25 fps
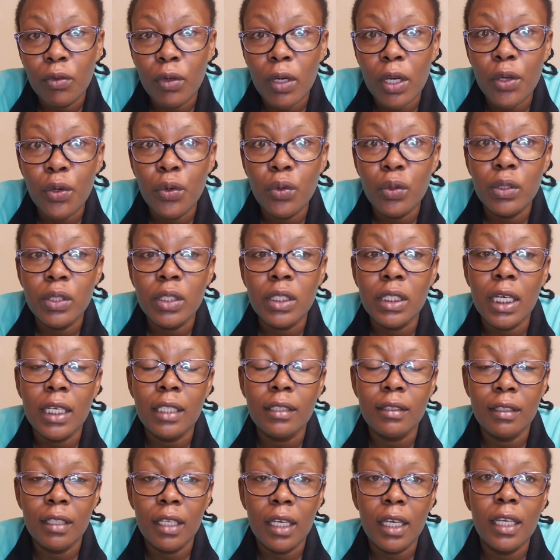where you
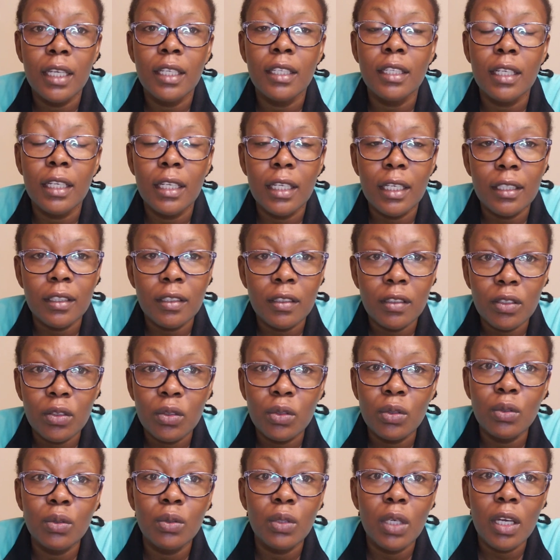start the NCLEX,
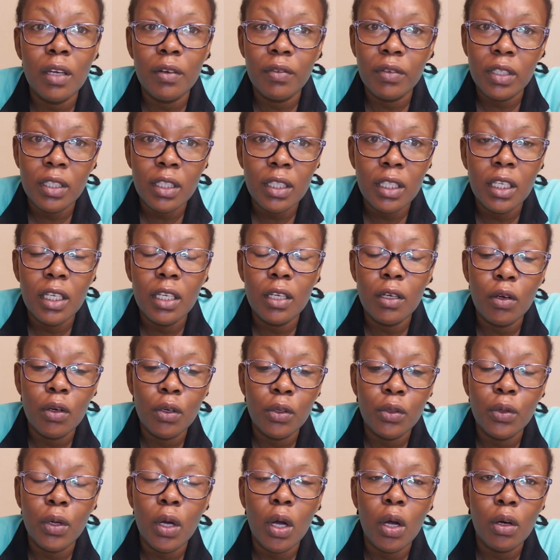do everything
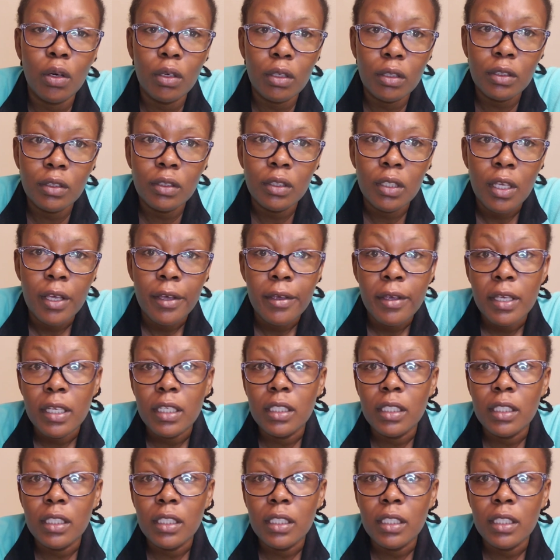on your own.